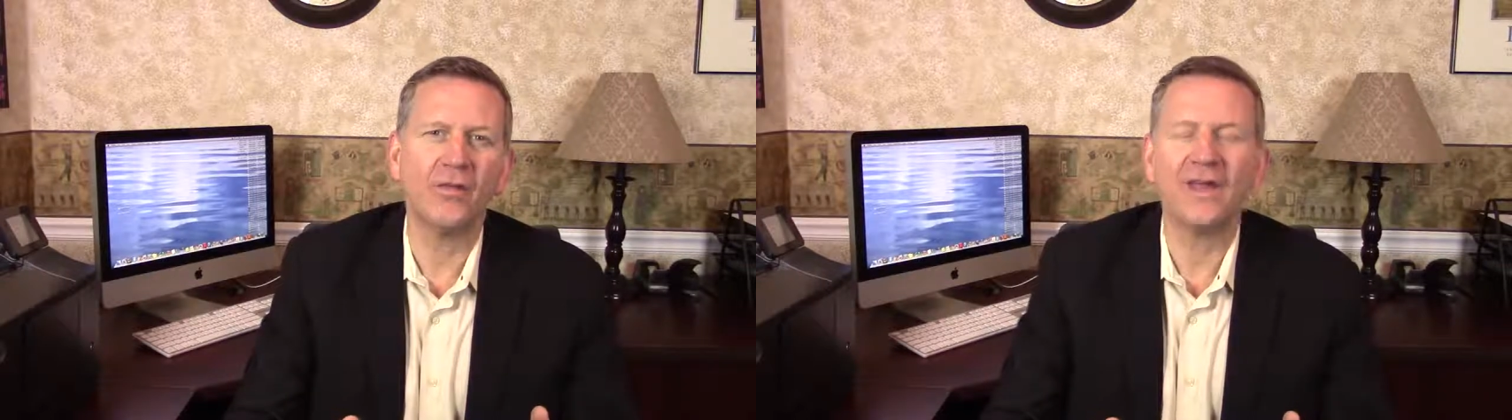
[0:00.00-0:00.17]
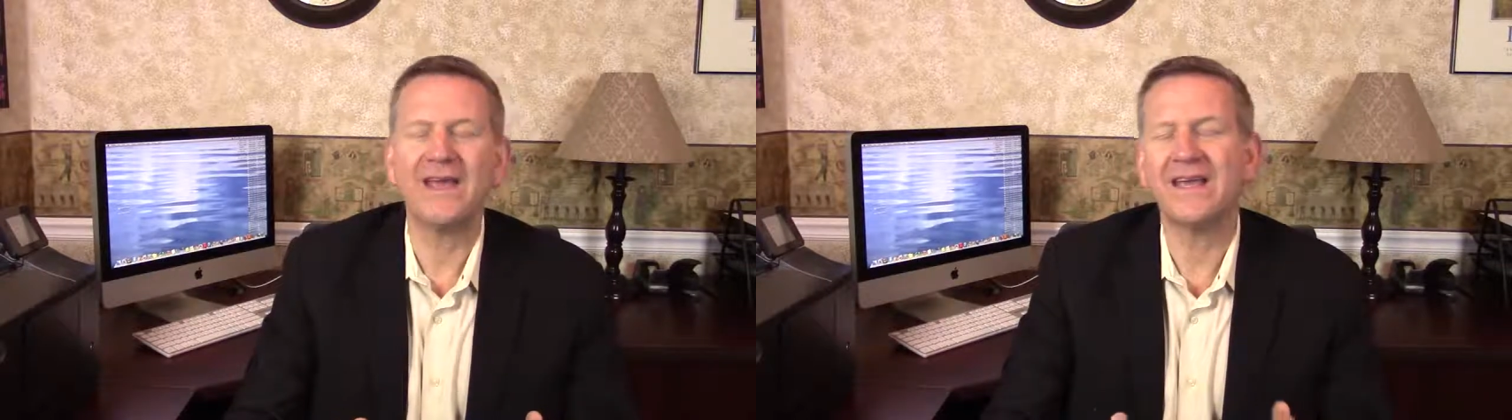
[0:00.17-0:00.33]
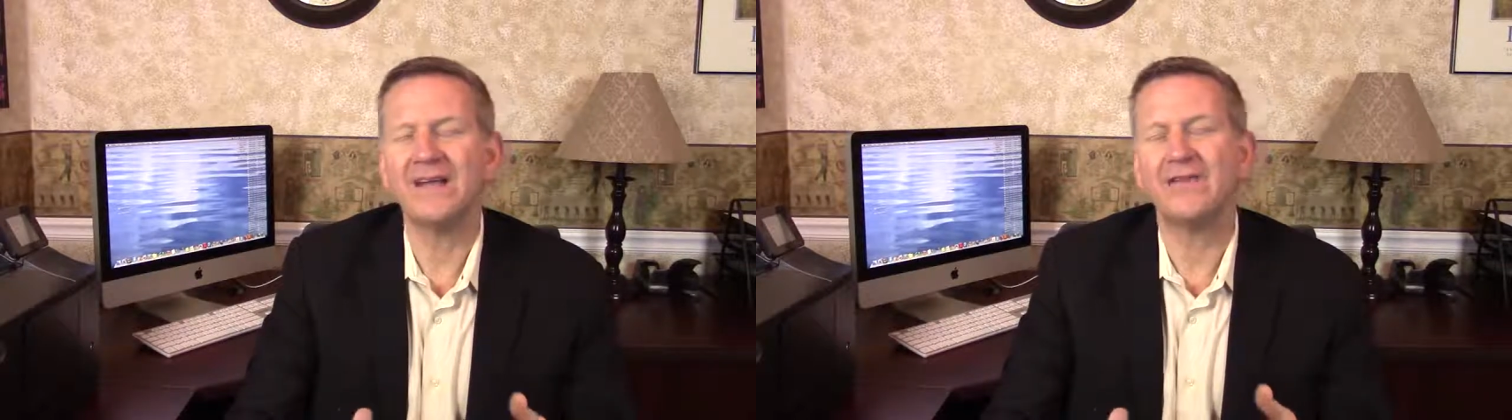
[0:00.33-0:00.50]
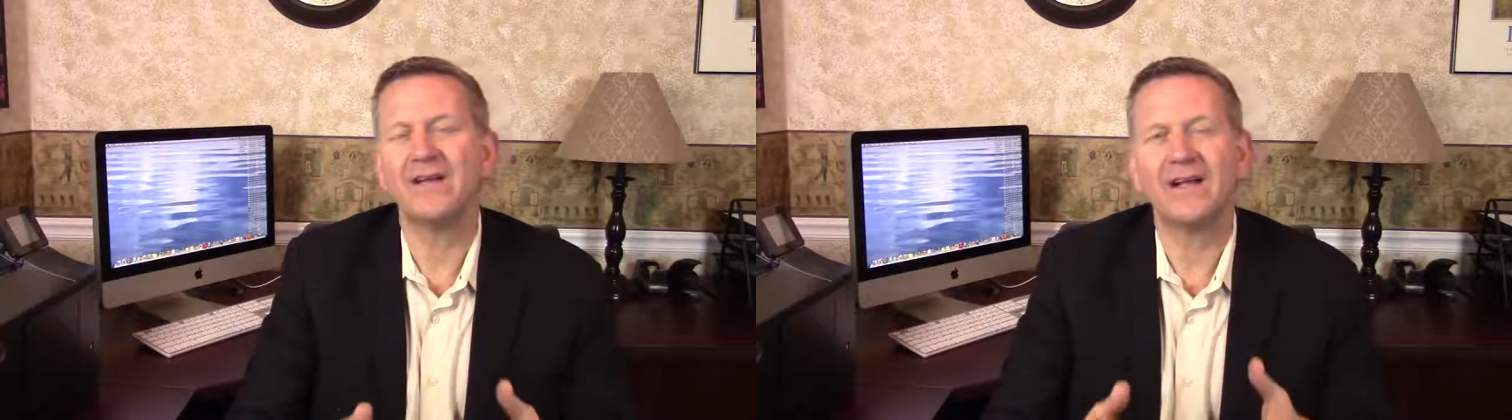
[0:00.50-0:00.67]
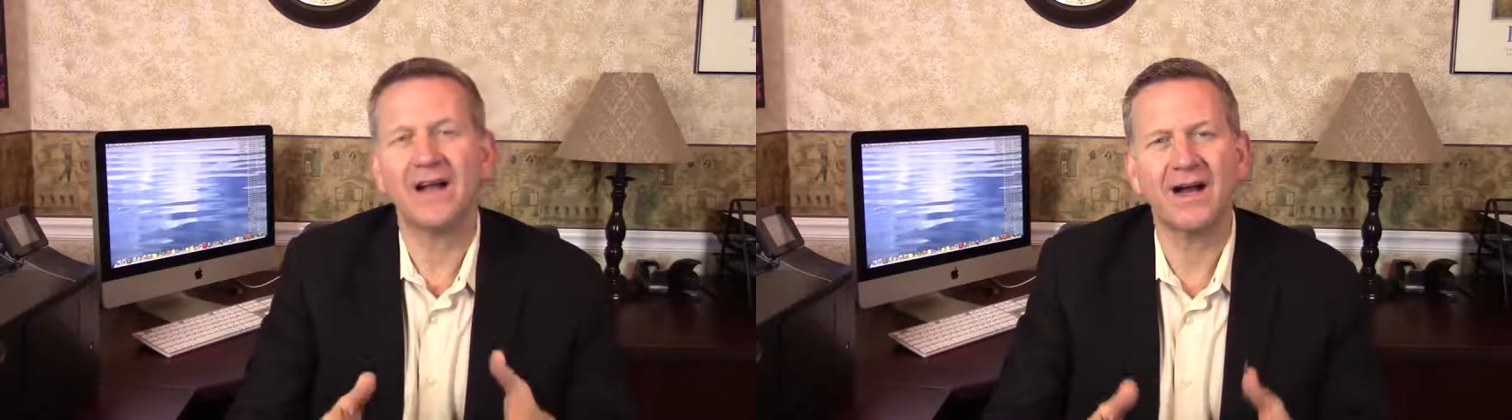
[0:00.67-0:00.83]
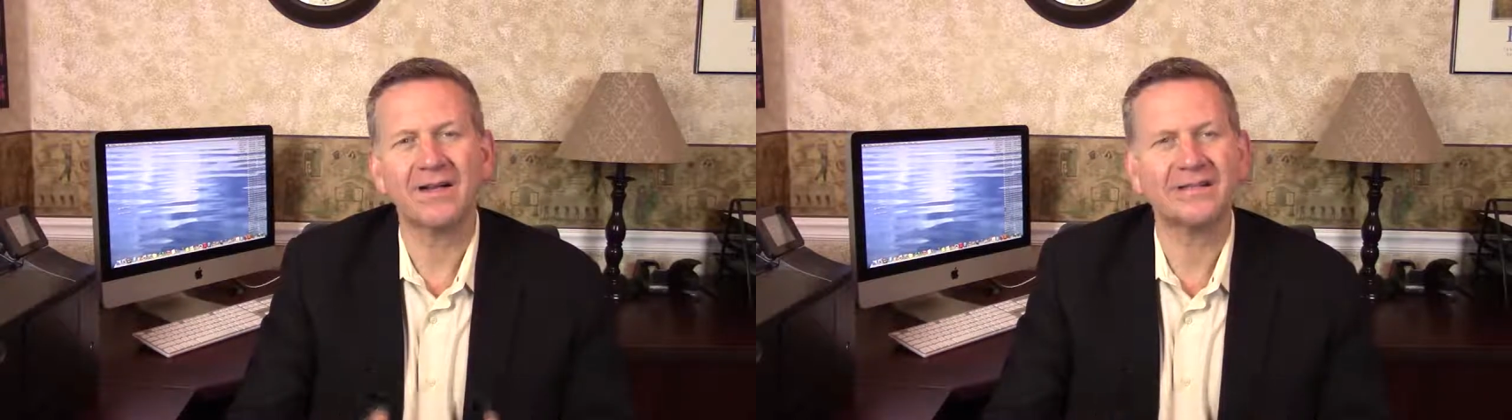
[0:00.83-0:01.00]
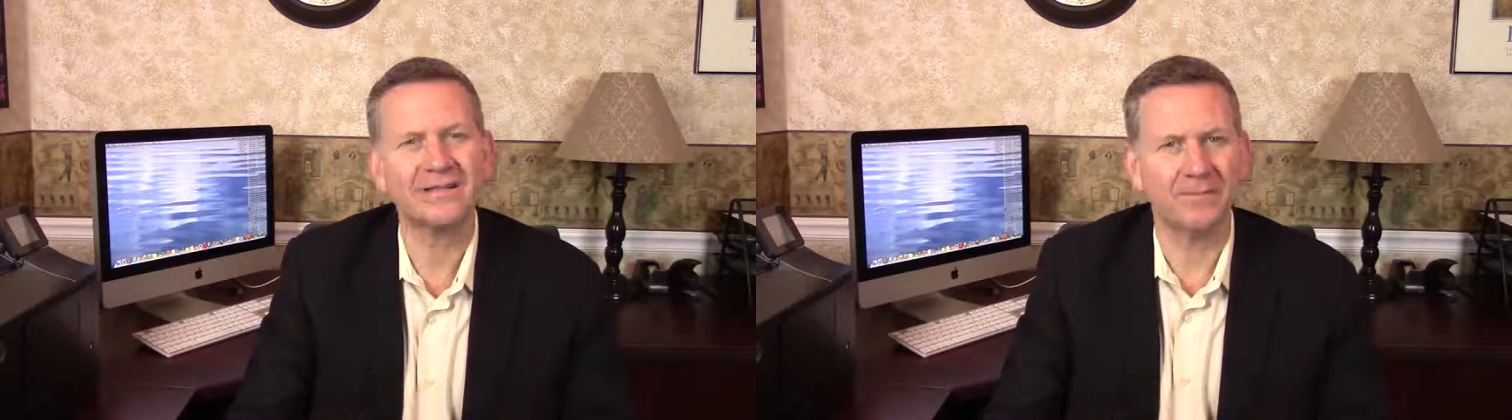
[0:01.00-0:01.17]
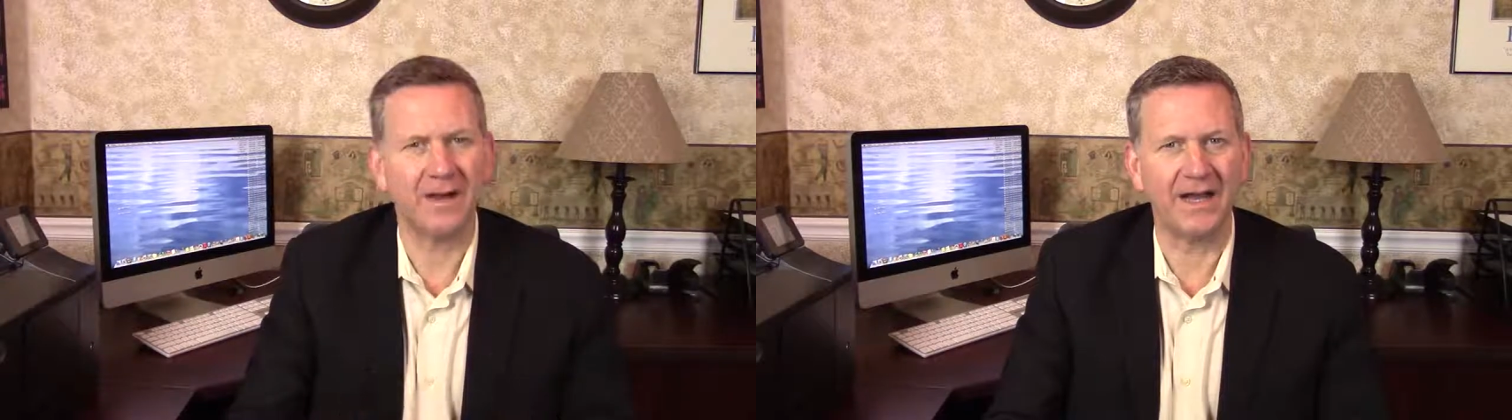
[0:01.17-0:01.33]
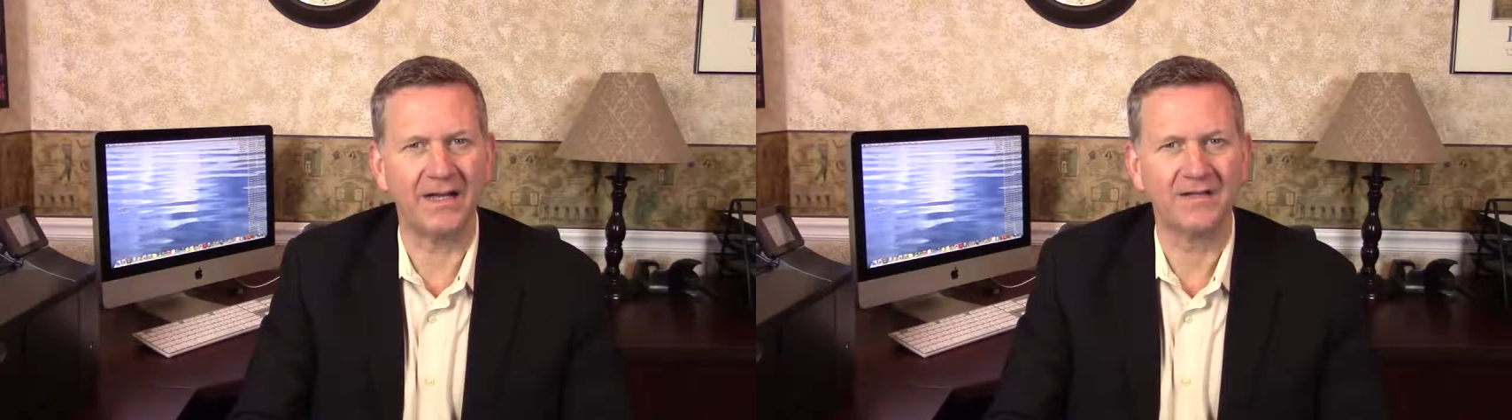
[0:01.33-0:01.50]
they can even
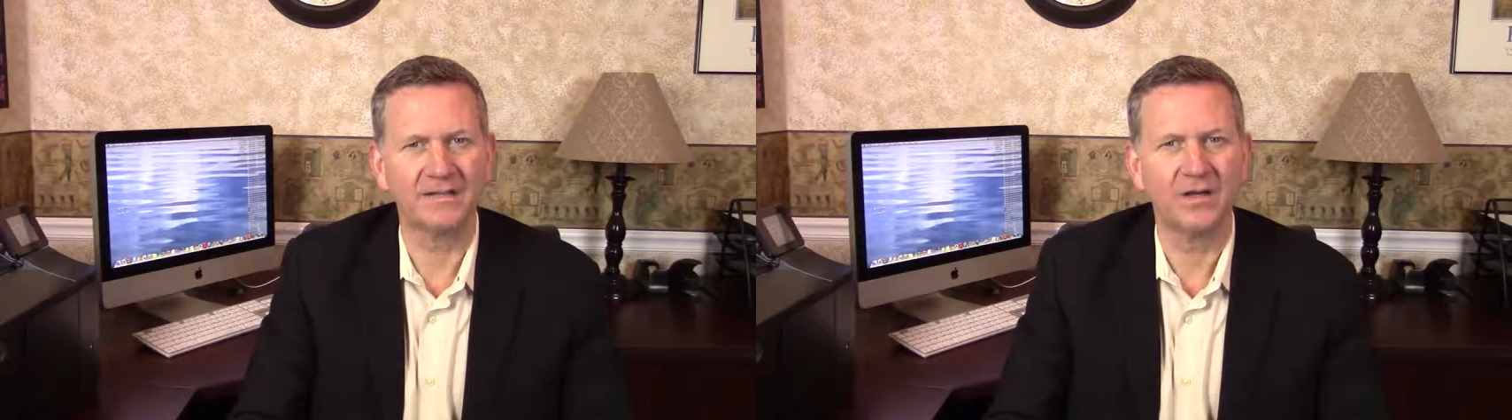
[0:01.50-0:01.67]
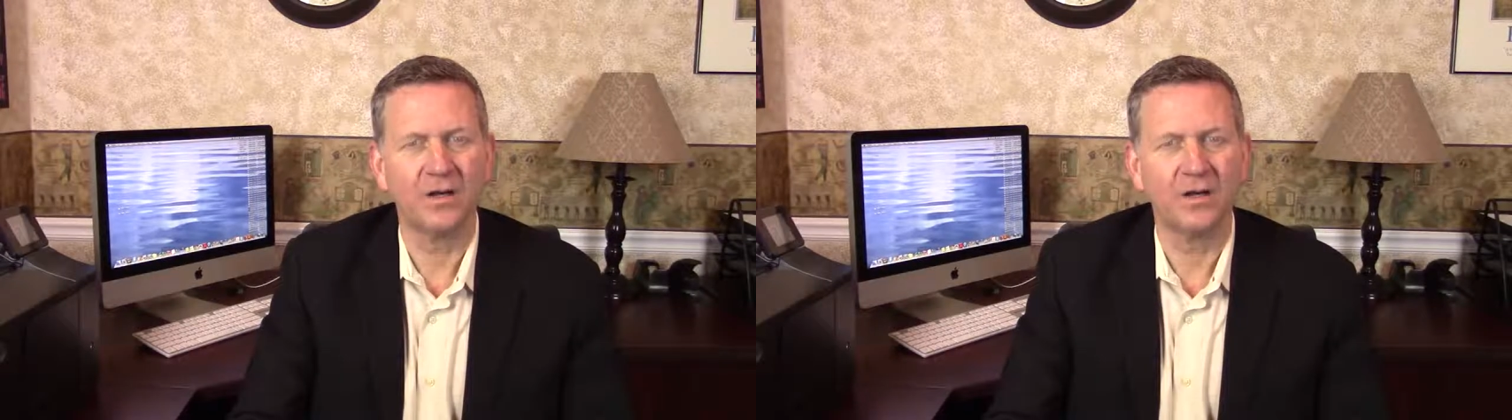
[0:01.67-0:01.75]
customize